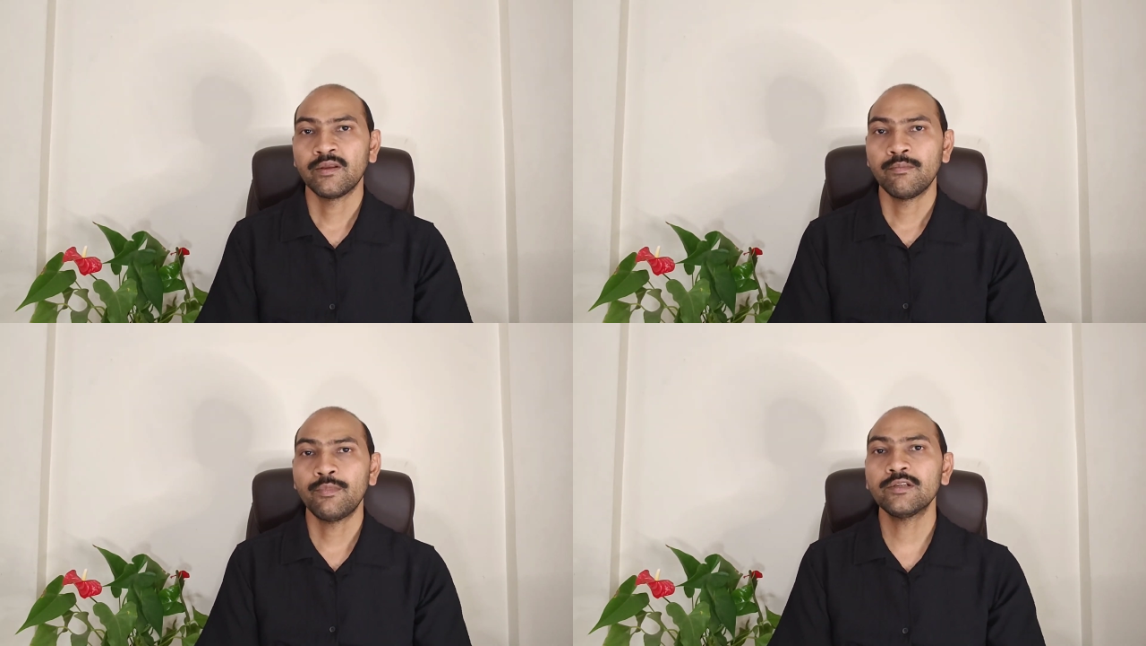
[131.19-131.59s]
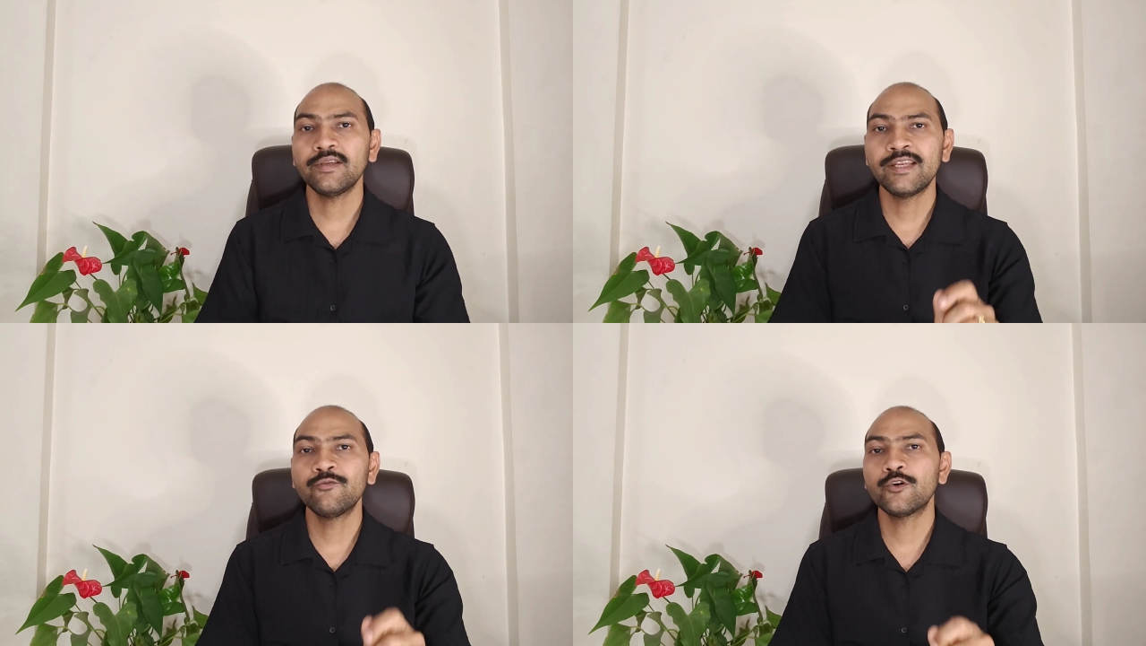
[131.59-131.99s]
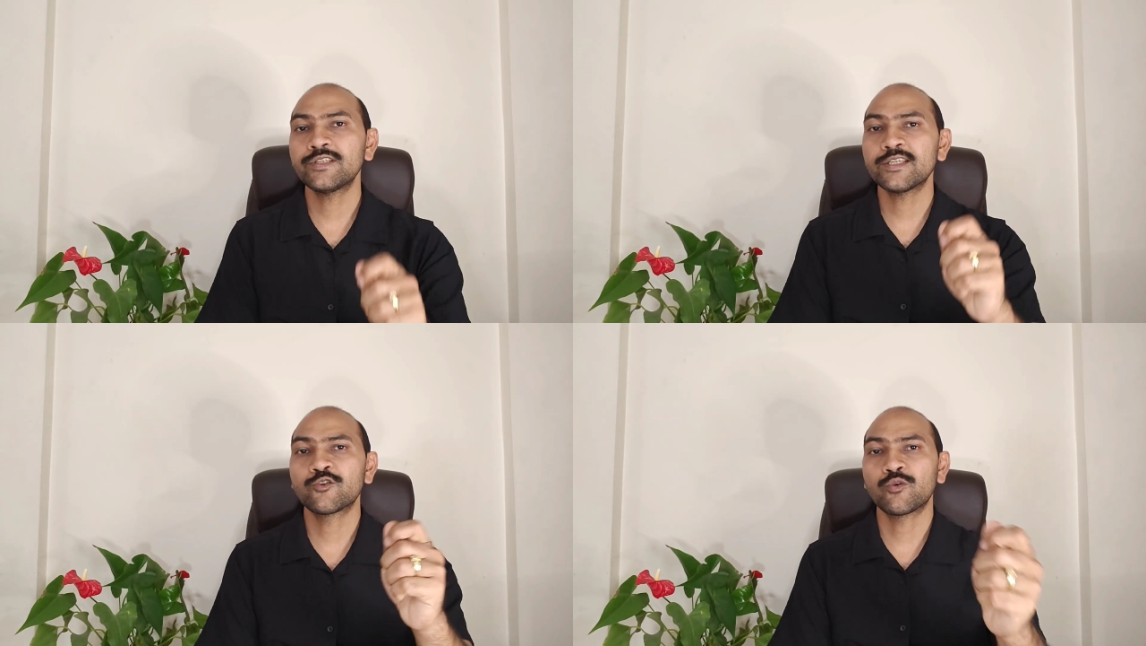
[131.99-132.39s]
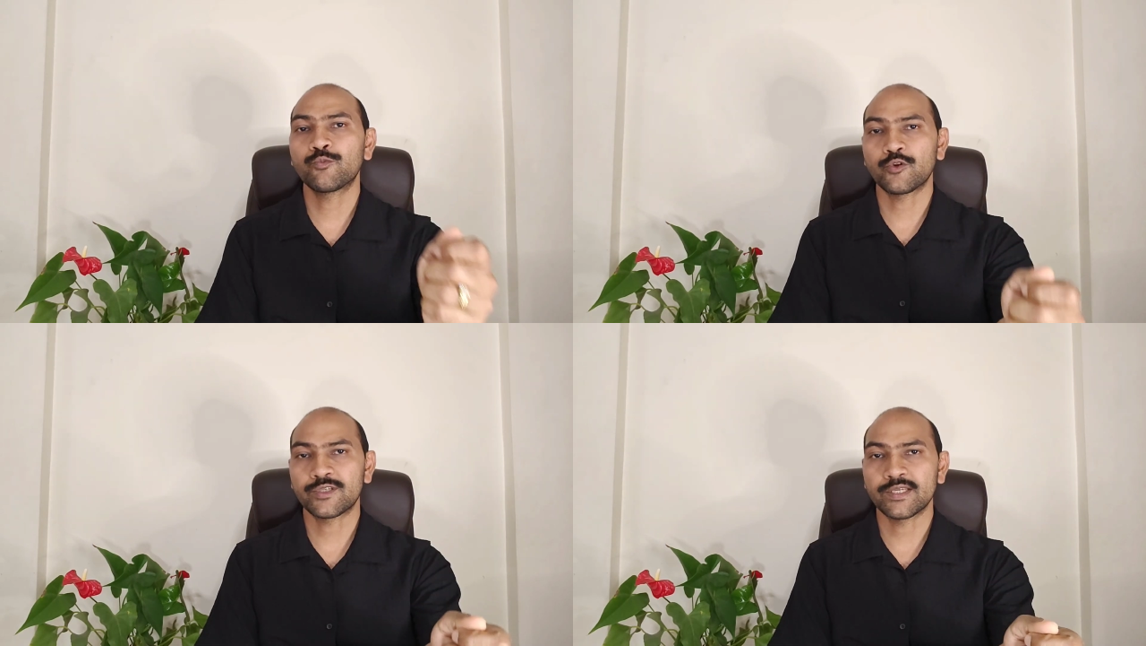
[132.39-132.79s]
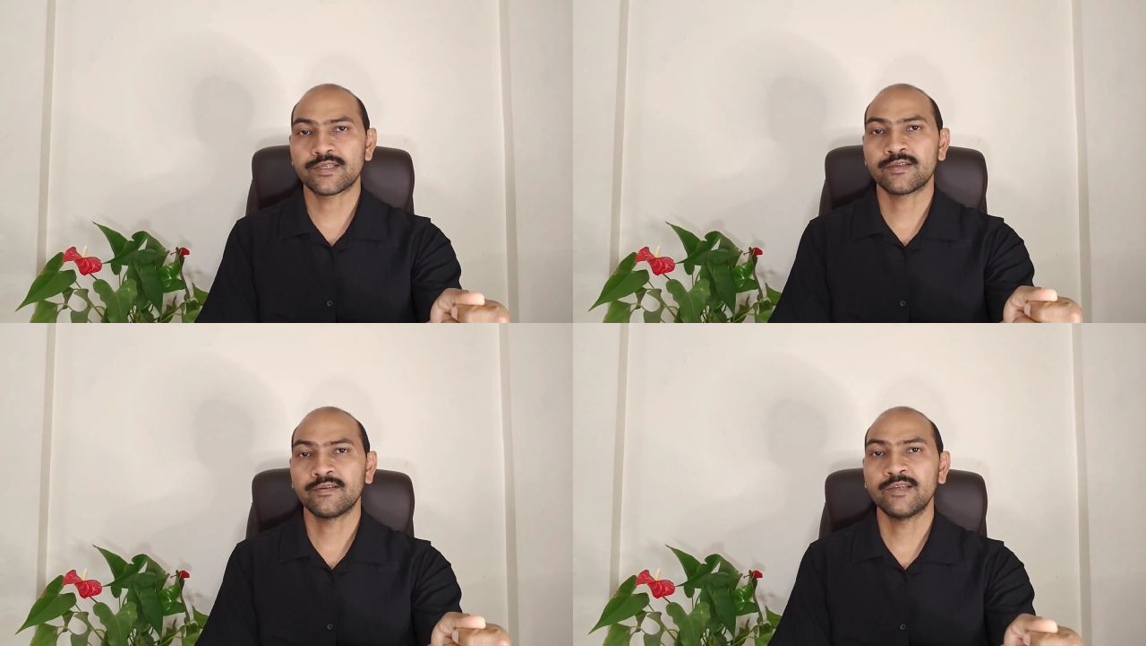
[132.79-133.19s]
but the invoice is not
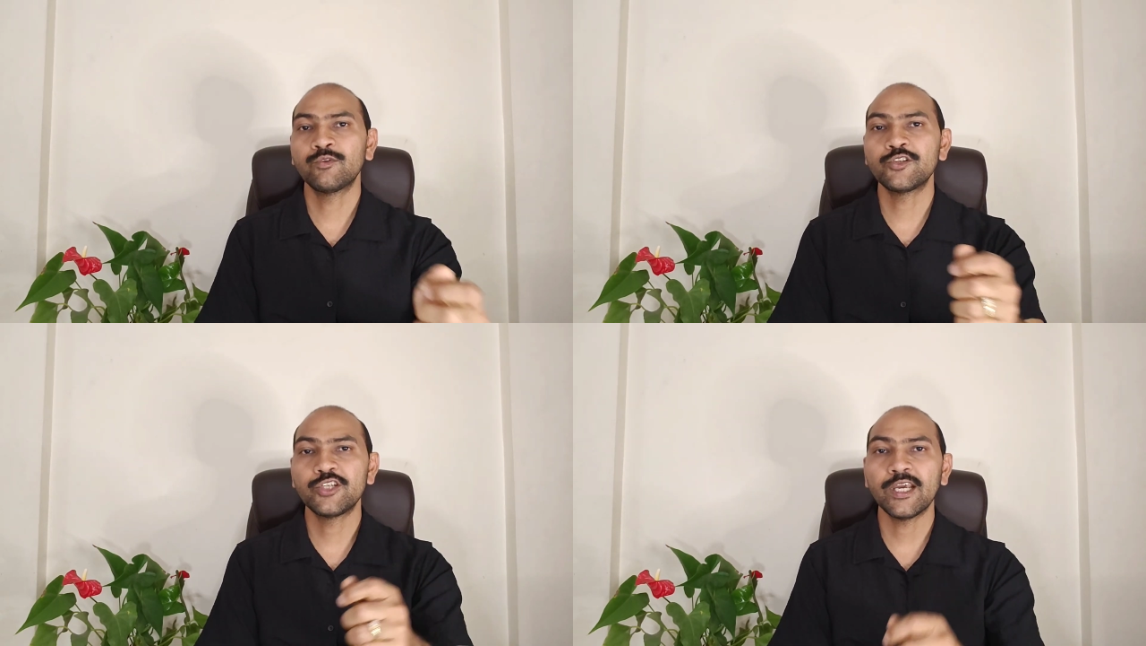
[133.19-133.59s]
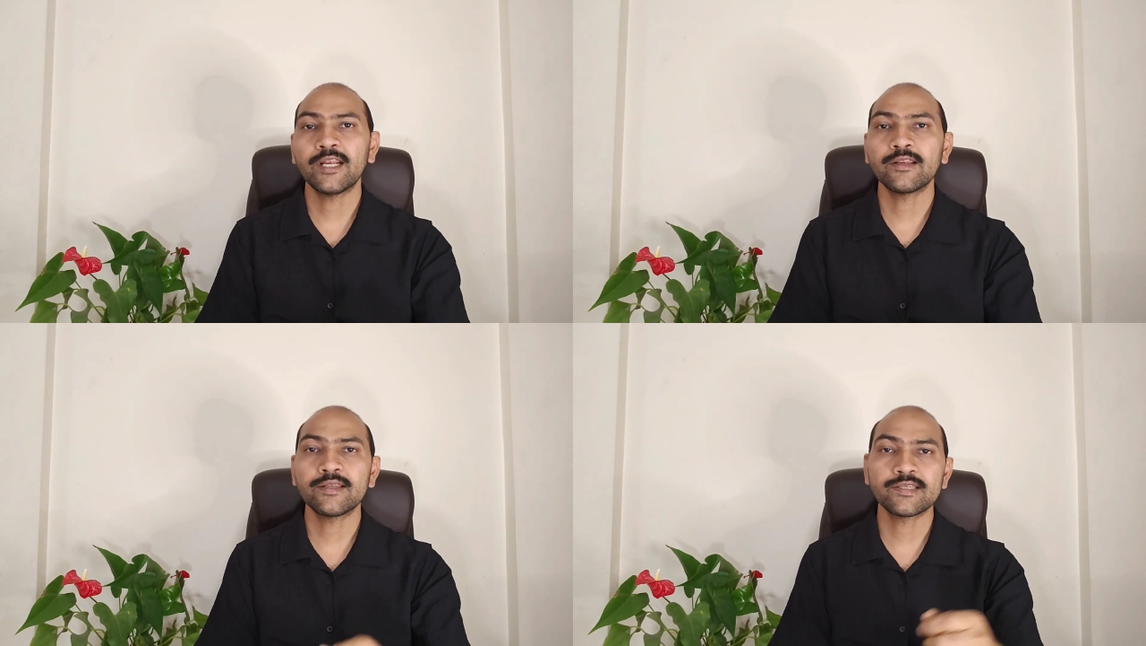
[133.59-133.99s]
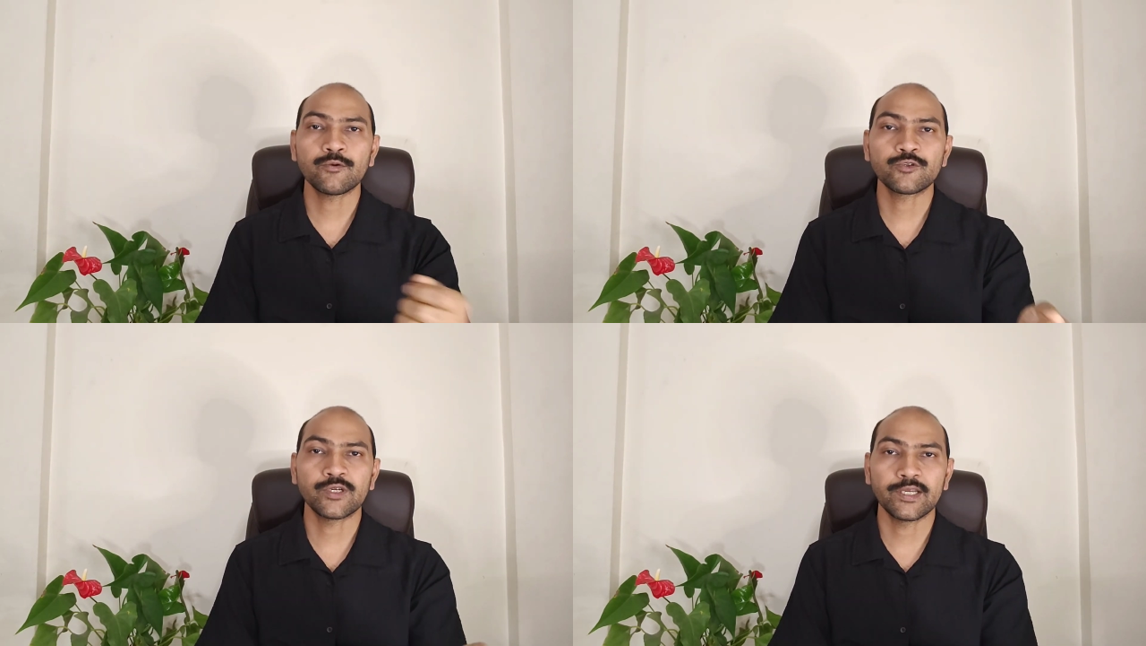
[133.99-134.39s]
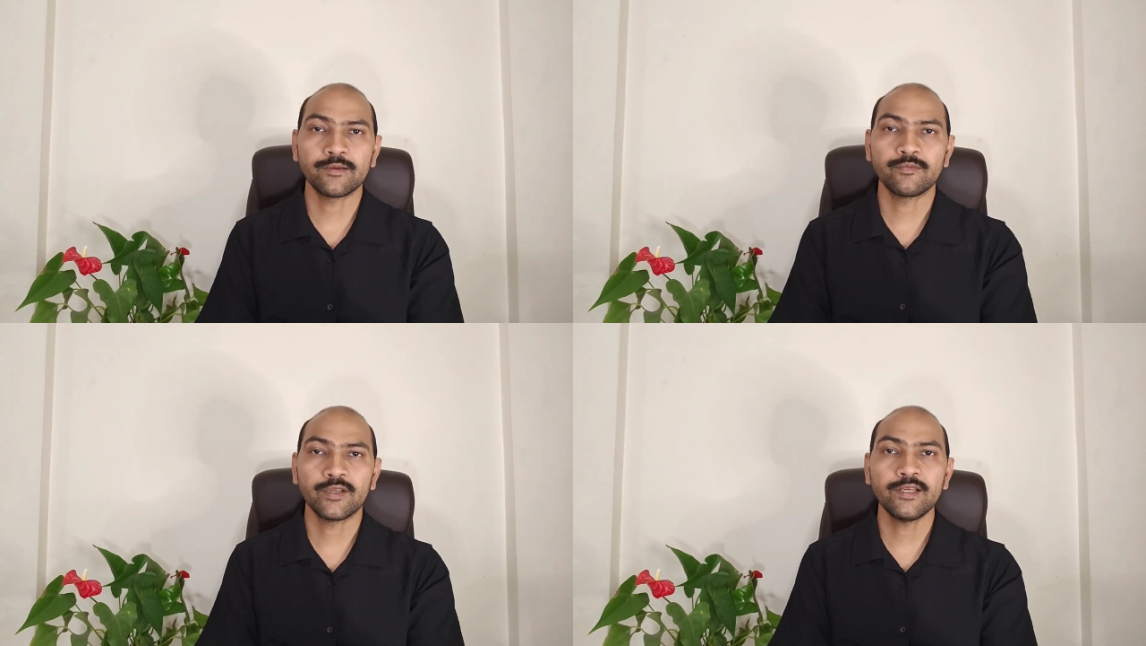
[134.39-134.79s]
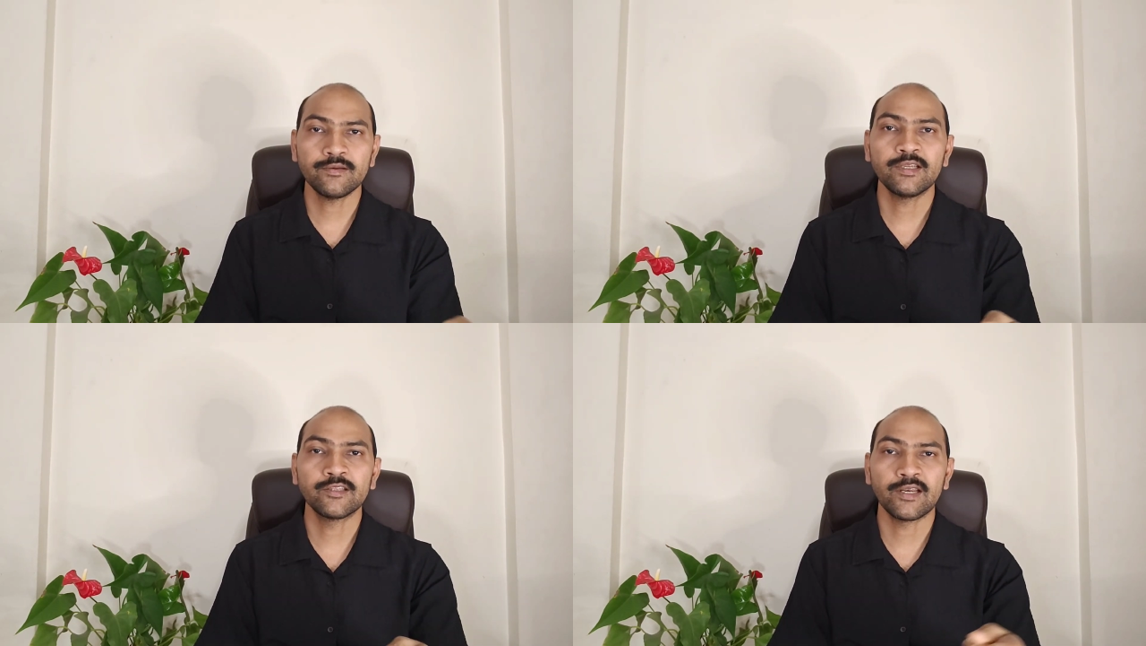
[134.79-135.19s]
processed if the GRR is outstanding, right,
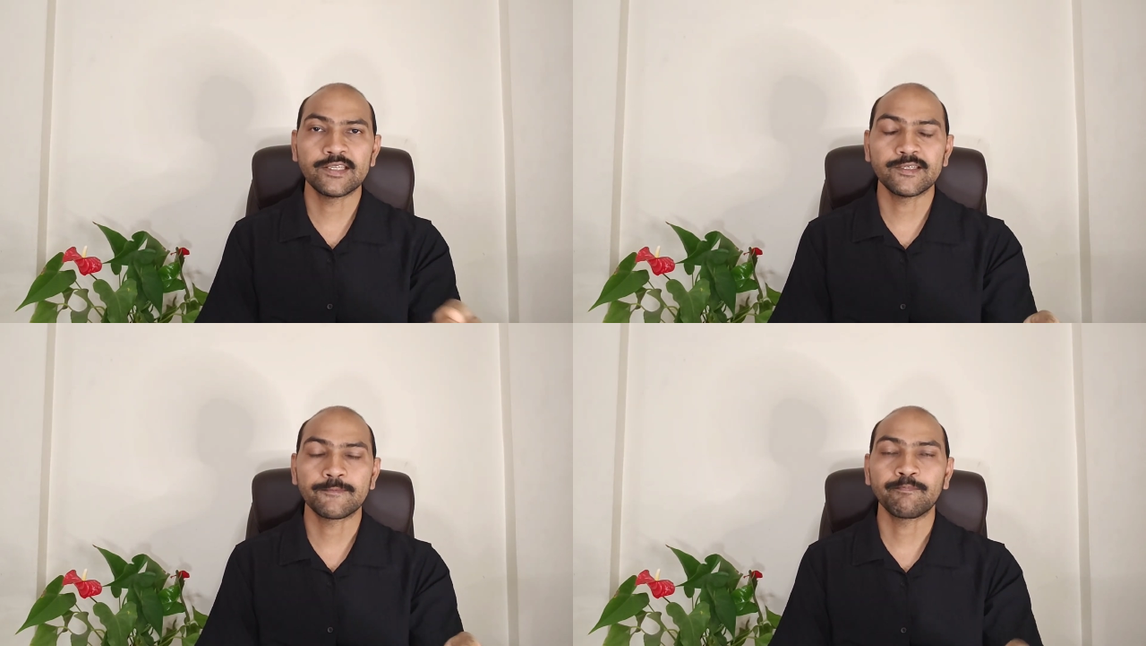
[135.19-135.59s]
in the ledger.